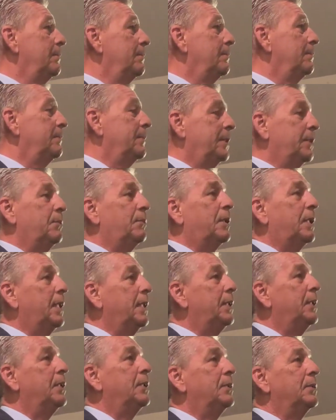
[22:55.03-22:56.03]
And what
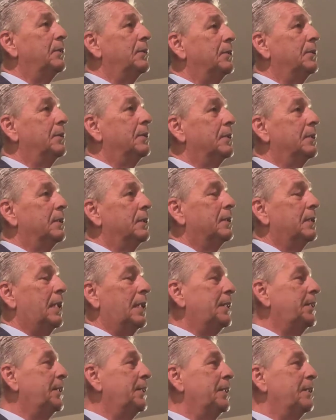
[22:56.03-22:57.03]
I do,
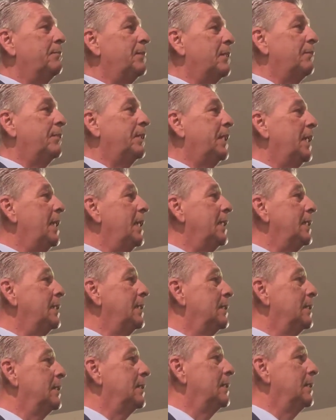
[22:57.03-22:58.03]
I see them every day.
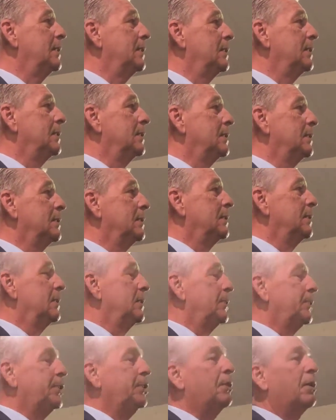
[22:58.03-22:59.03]

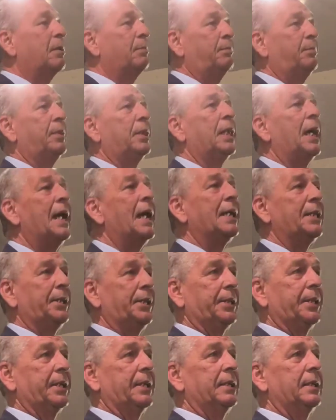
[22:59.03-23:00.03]
You are
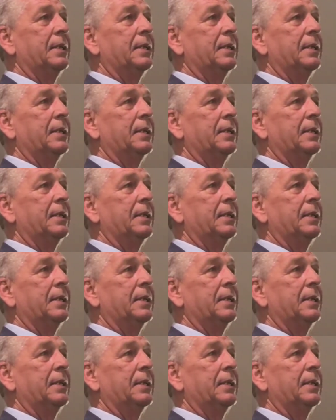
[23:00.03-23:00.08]
blessed